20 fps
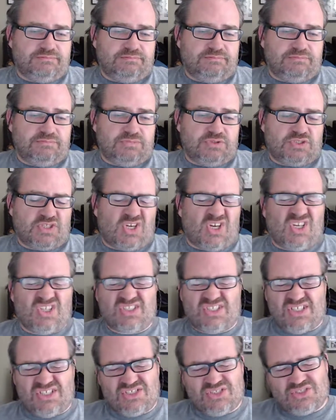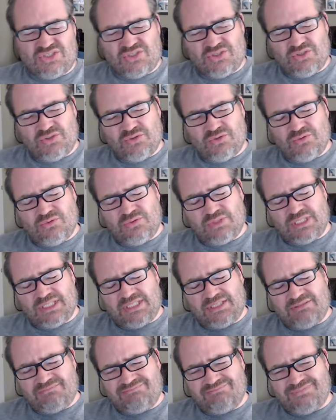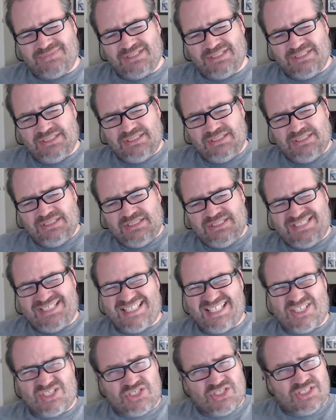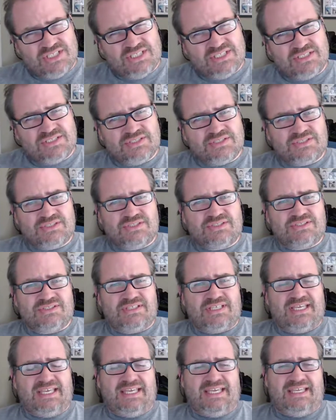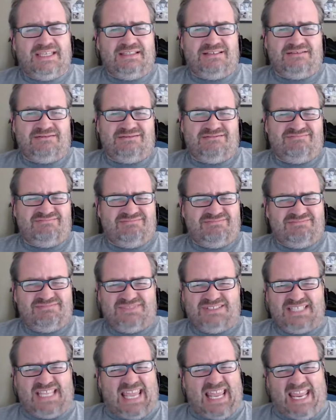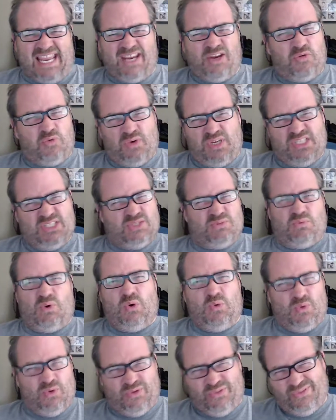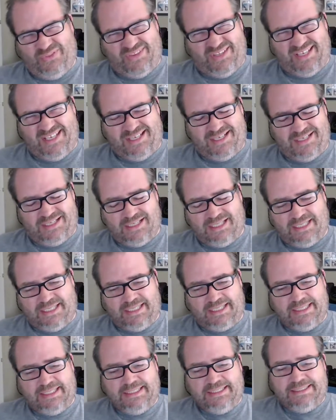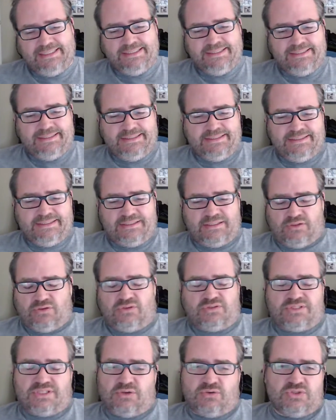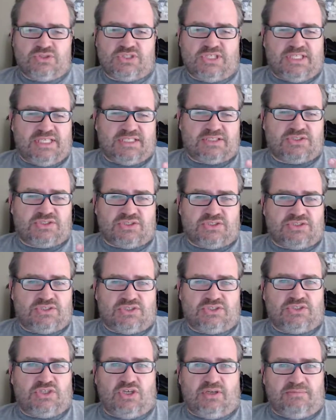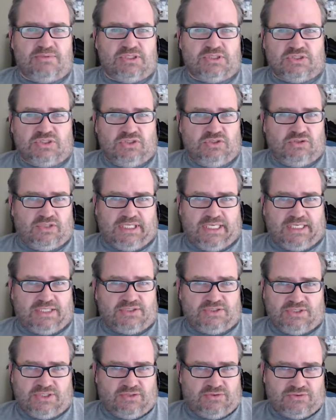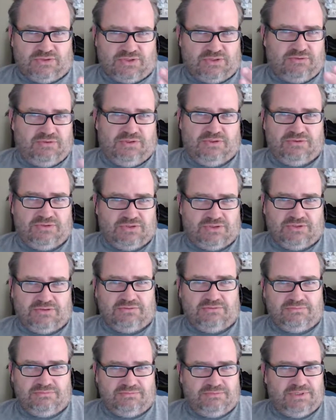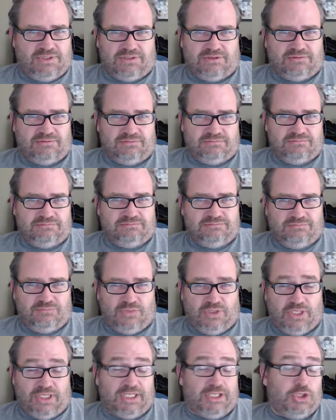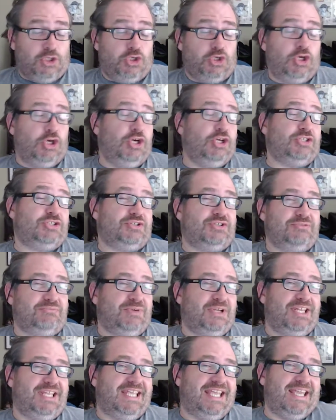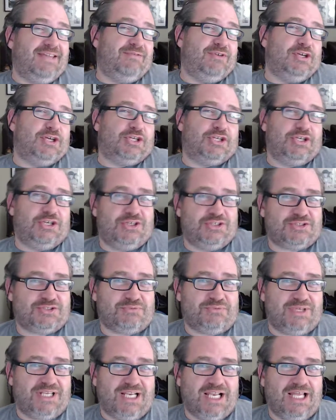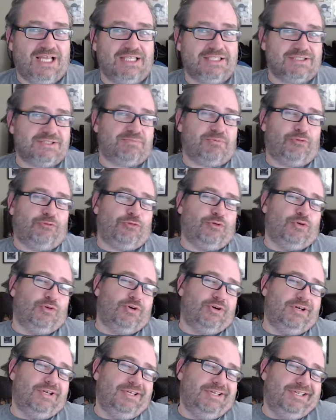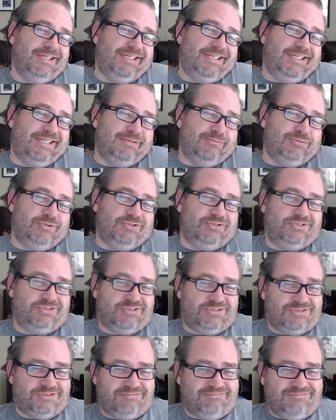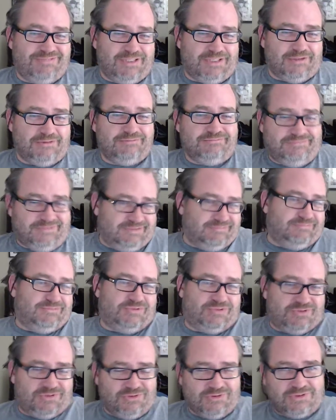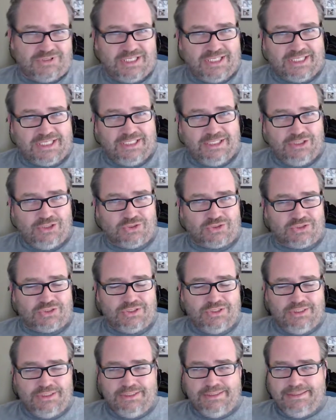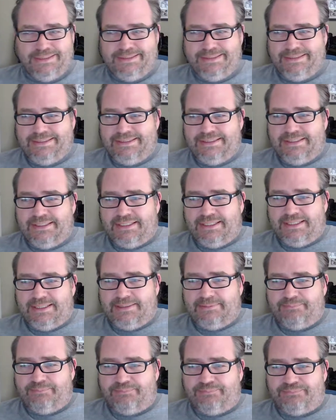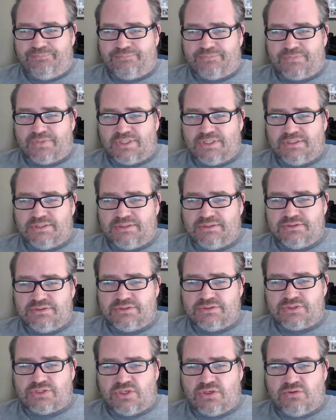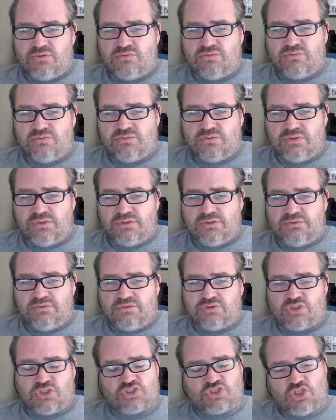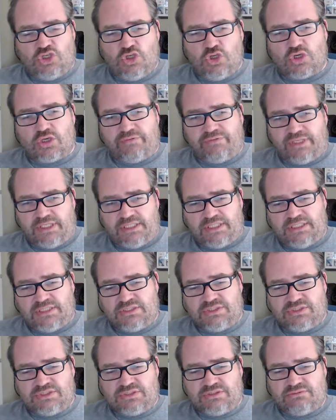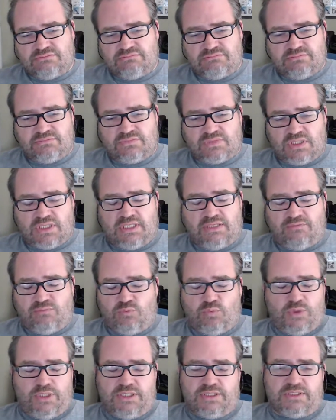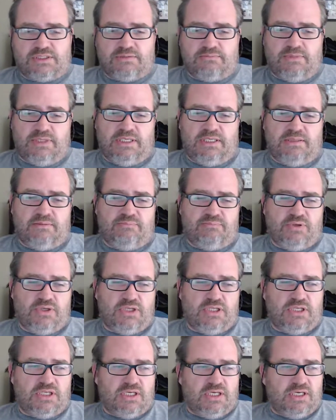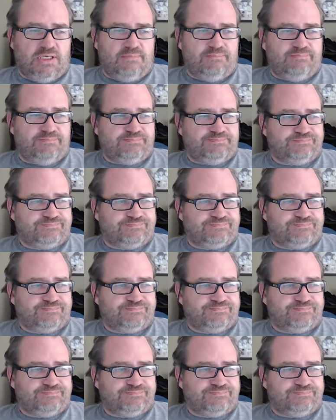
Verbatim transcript: scar tissue and stitches and angry swollen thing like honestly, that's just disturbing to look at because I got so used to, you know, when I curse when I gave it a cursory glance before, it was, you know, it was looked like it looked. Um, so just the look of it is kind of weird to me, but um,